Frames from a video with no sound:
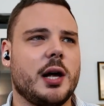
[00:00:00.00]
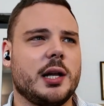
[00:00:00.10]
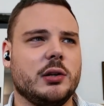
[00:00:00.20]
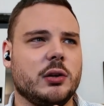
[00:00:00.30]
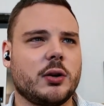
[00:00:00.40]

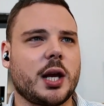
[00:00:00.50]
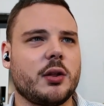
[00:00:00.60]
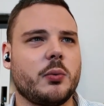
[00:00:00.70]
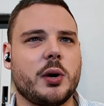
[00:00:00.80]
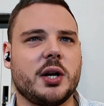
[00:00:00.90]
looking at the
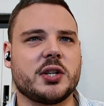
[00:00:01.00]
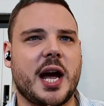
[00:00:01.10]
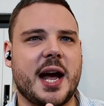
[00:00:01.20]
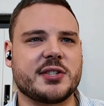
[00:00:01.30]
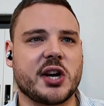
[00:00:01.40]
world
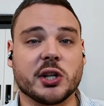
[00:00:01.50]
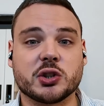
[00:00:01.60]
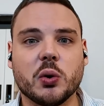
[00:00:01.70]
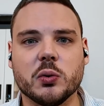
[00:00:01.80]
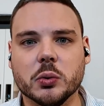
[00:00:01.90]
as a
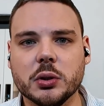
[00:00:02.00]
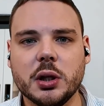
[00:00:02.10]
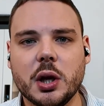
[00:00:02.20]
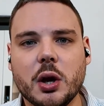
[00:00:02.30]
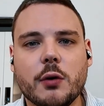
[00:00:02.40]
tool
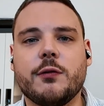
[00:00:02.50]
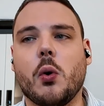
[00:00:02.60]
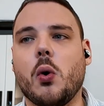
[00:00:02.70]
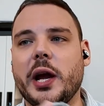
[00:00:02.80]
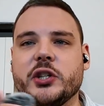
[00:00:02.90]

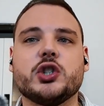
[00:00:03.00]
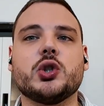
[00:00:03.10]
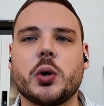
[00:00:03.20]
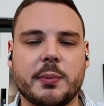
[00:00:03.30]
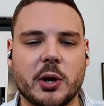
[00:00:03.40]
for
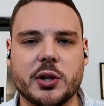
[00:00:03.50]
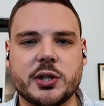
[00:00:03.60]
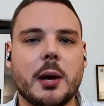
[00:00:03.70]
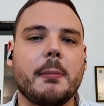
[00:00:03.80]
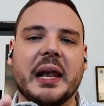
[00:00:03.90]
enjoyment,
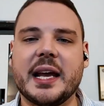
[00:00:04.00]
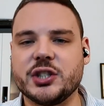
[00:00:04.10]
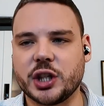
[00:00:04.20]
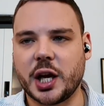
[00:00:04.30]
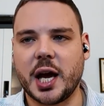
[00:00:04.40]

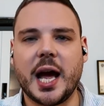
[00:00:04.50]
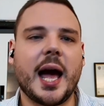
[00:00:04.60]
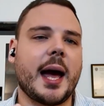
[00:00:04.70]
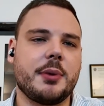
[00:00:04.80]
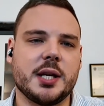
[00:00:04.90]
pleasure,
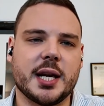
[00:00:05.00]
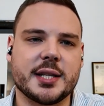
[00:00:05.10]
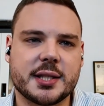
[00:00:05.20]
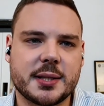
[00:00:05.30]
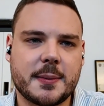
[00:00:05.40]
happiness.